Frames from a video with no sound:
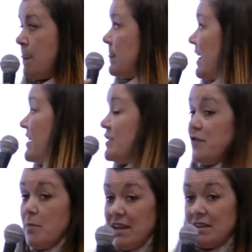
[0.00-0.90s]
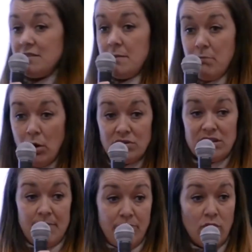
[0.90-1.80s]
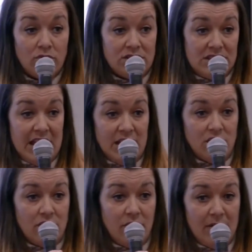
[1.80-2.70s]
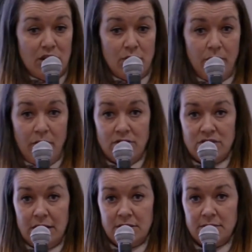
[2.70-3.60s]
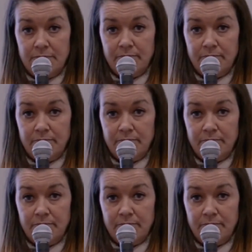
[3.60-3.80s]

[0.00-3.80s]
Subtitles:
Now this for me is the most important stage of the management process.